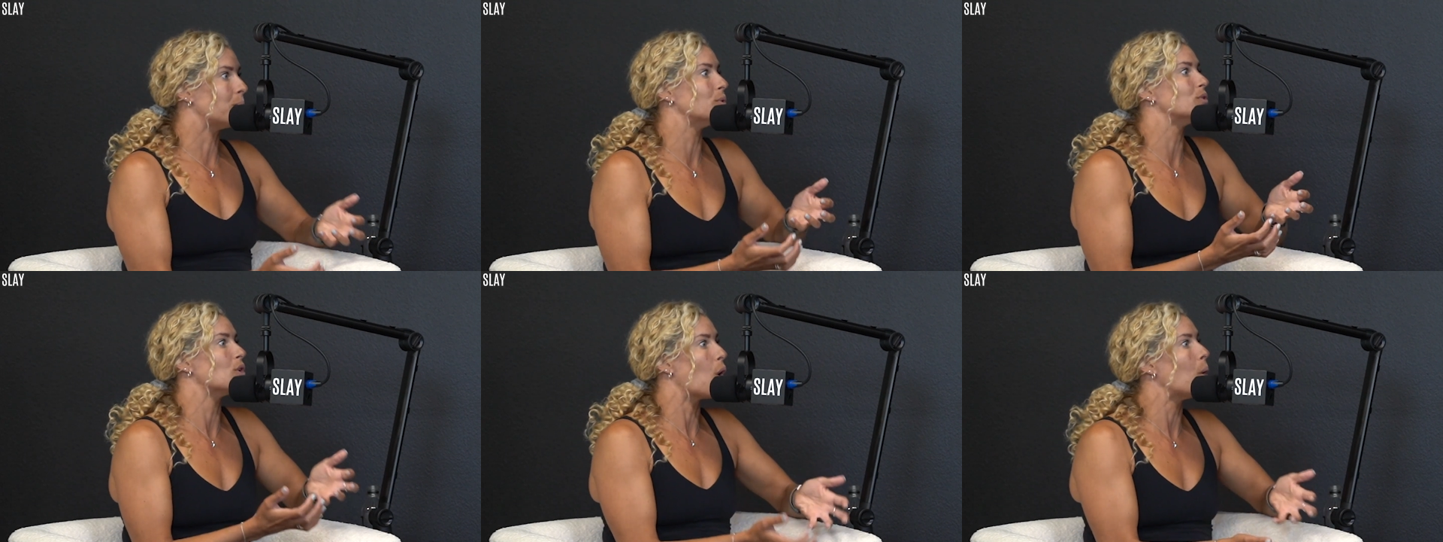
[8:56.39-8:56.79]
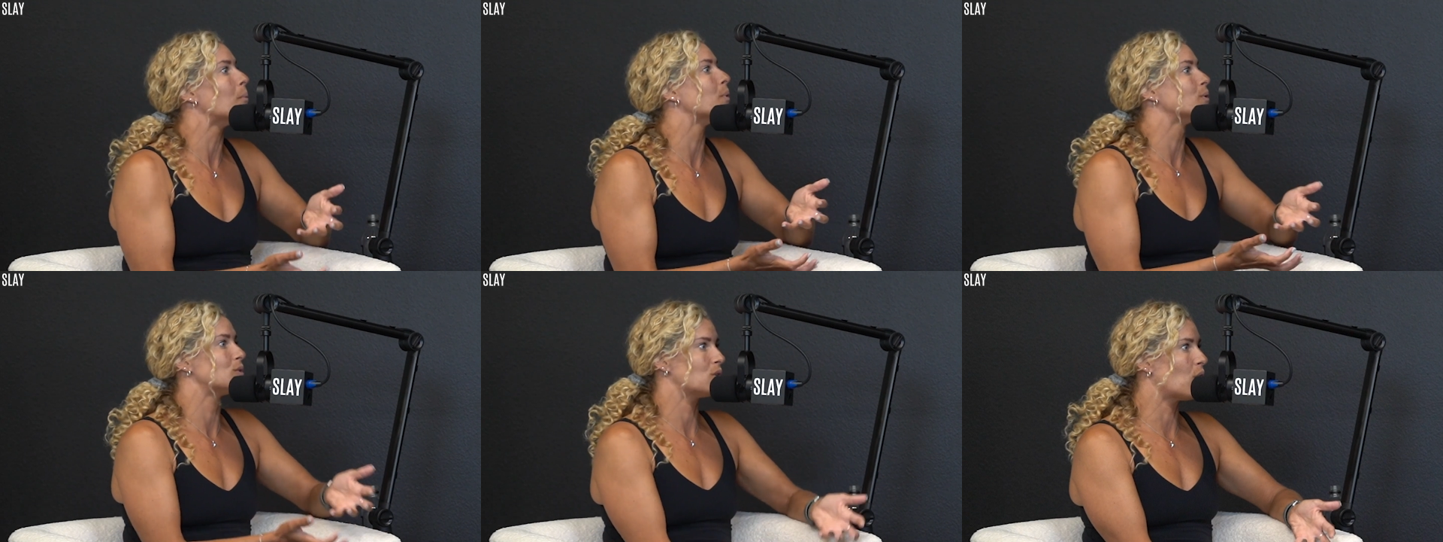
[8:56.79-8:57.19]
was
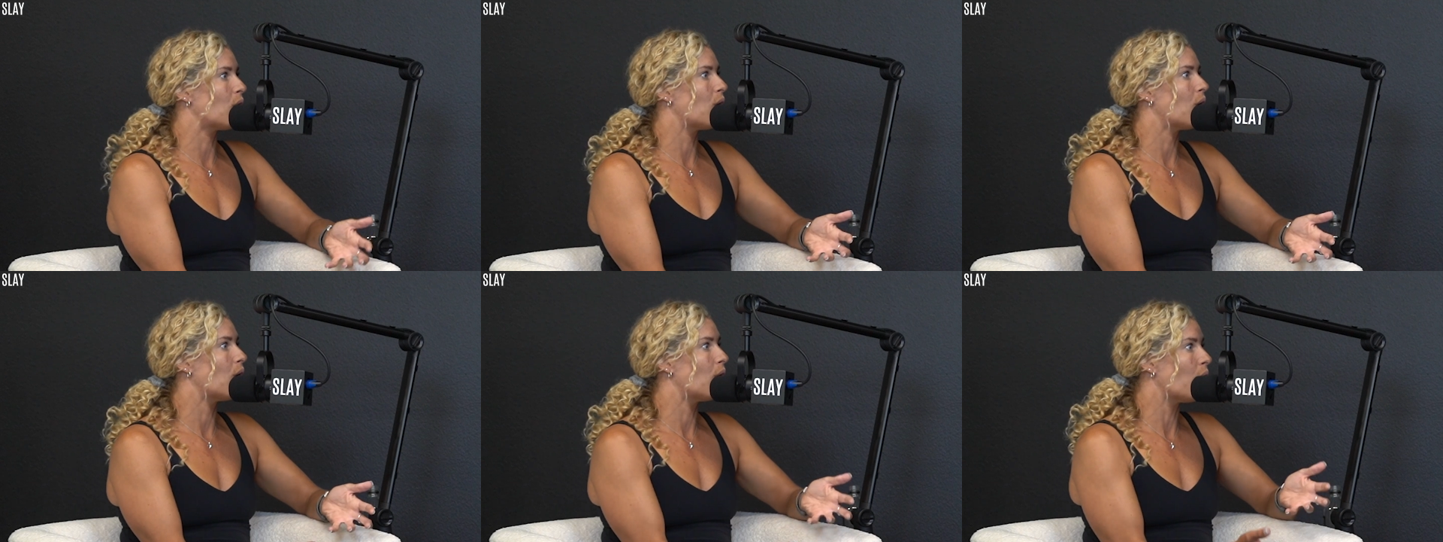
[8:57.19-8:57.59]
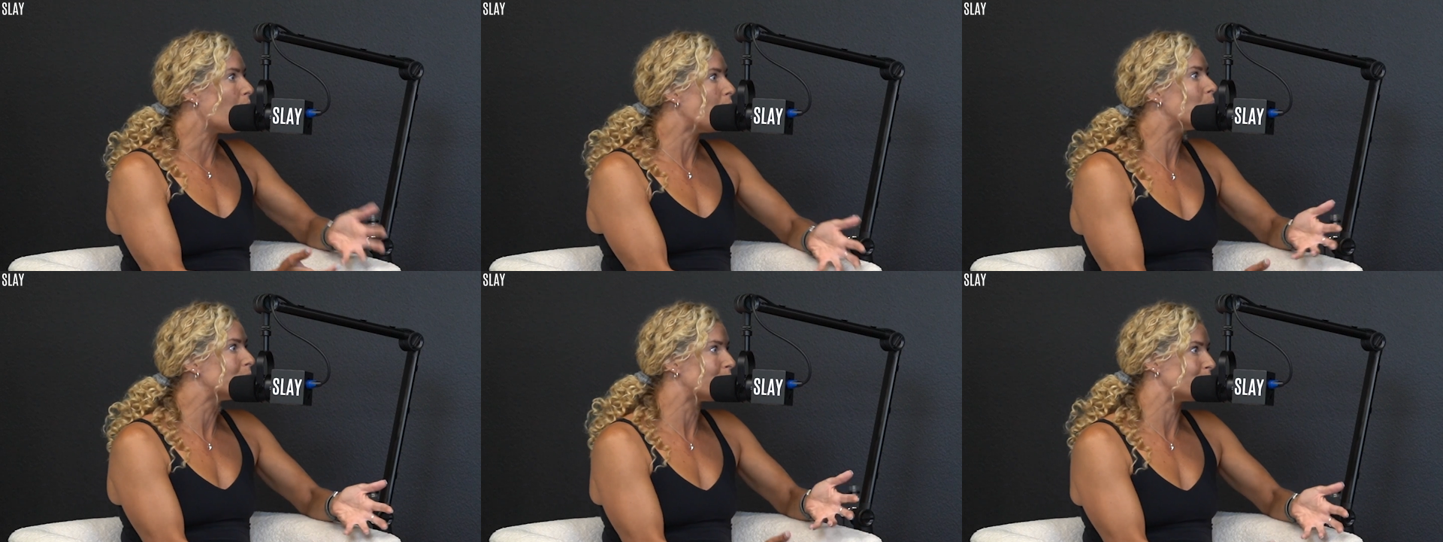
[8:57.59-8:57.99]

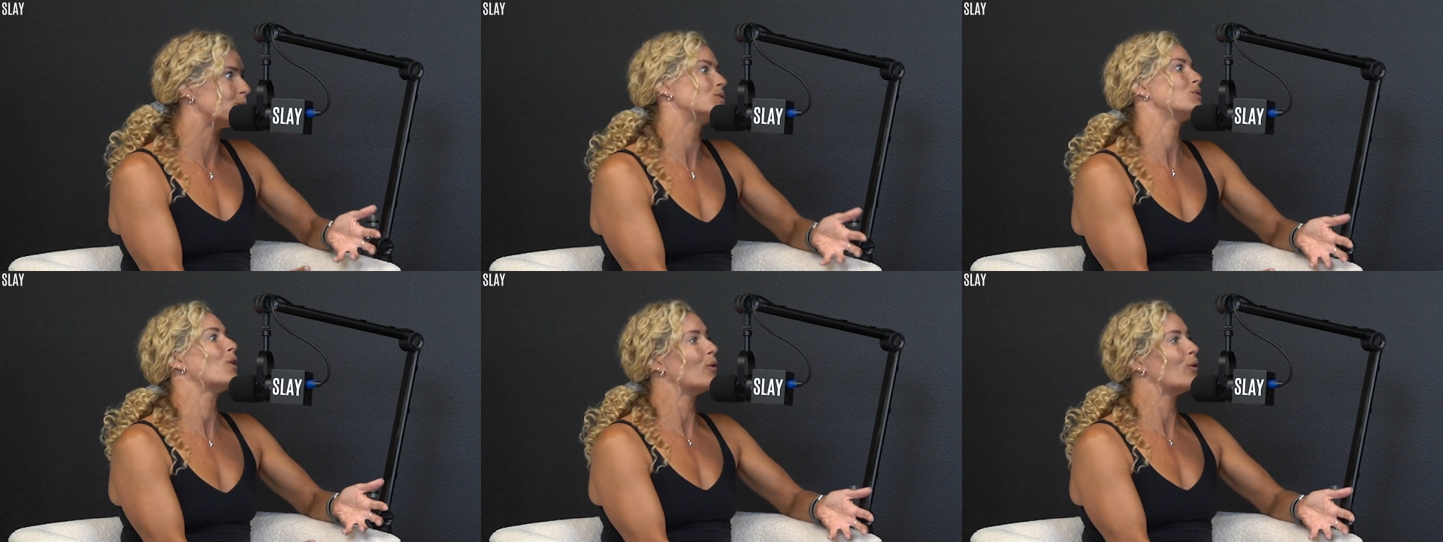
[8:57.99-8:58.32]
almost